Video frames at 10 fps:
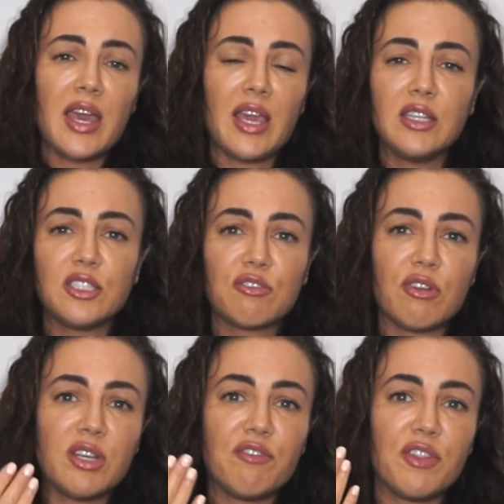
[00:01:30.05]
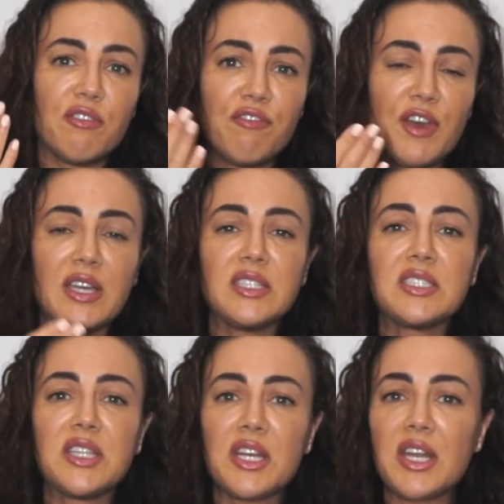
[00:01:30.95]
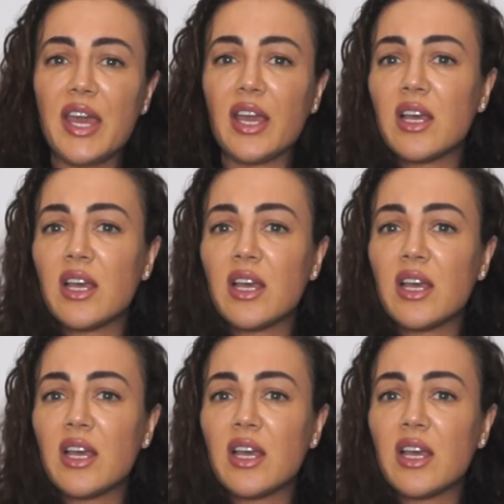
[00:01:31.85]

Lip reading: It's great for the face, the neck,